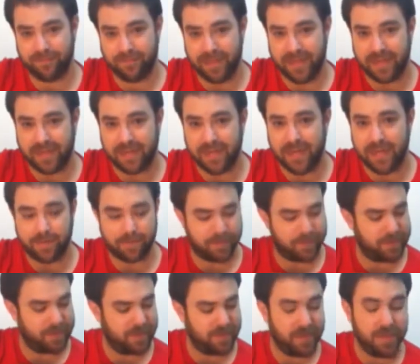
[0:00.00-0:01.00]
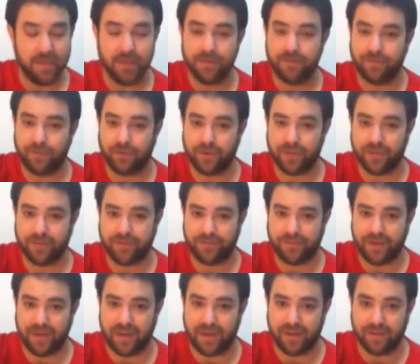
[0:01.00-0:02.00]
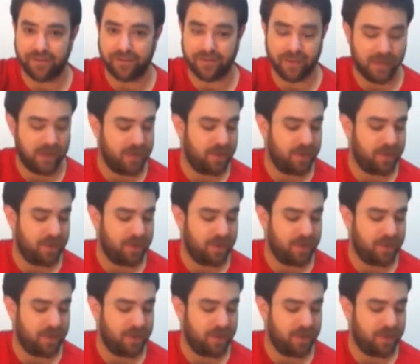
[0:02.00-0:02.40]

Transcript: back up for the 5,